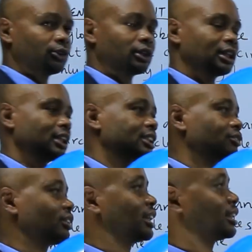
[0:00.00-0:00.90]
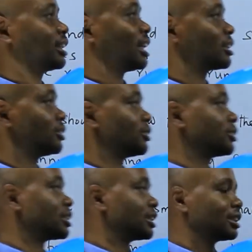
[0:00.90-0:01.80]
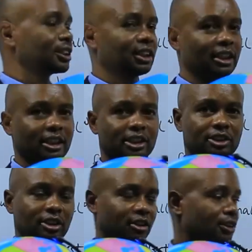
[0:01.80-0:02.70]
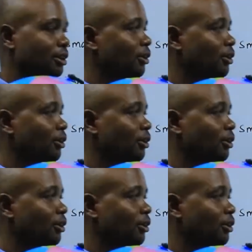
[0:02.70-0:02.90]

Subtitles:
You can explain that using its direction.